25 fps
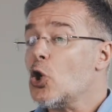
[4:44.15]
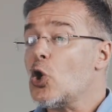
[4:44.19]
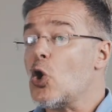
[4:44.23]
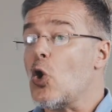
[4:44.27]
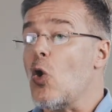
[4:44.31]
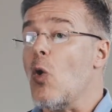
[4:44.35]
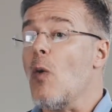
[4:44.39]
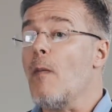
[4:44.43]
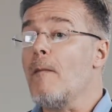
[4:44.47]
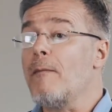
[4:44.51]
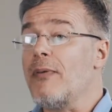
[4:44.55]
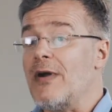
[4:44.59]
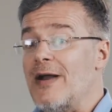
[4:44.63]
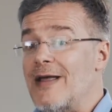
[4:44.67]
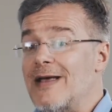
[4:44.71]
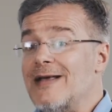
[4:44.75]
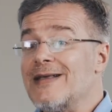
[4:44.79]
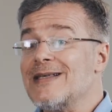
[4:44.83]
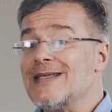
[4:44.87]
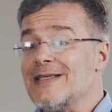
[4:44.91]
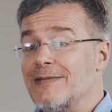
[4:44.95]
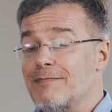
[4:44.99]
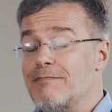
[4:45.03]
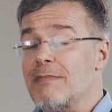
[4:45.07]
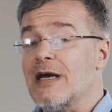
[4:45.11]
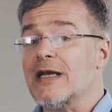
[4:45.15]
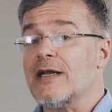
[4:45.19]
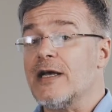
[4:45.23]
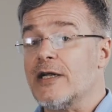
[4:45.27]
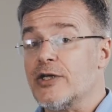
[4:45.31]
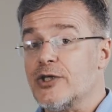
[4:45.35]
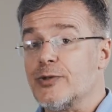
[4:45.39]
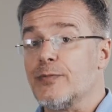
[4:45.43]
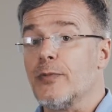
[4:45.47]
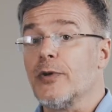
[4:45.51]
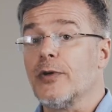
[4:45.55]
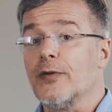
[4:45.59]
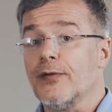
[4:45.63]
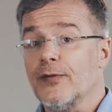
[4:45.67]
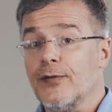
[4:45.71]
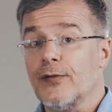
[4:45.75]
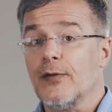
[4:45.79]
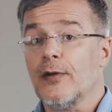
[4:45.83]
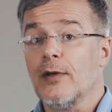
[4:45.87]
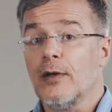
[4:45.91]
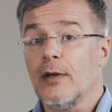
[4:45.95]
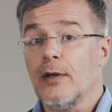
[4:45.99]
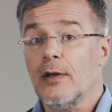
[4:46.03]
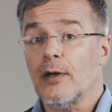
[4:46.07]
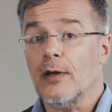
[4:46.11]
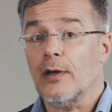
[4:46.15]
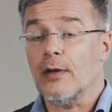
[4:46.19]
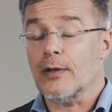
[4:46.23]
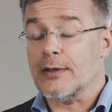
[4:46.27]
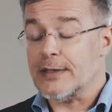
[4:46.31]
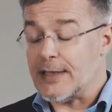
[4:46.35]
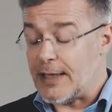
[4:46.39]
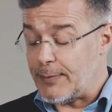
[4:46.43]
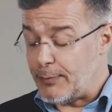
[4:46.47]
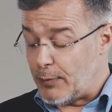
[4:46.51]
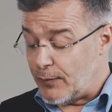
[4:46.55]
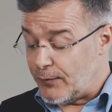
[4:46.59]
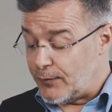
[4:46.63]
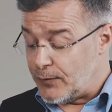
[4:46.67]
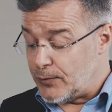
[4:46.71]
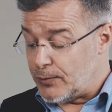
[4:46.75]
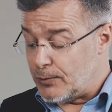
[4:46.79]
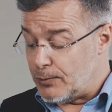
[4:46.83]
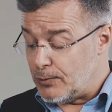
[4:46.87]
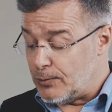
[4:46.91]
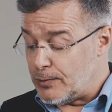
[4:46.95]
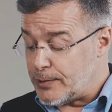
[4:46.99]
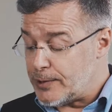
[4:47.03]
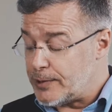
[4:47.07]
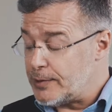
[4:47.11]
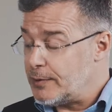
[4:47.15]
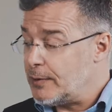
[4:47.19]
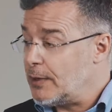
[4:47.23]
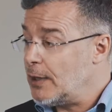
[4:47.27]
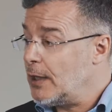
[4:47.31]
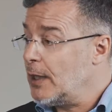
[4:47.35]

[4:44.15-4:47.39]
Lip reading: Complex management type of tools,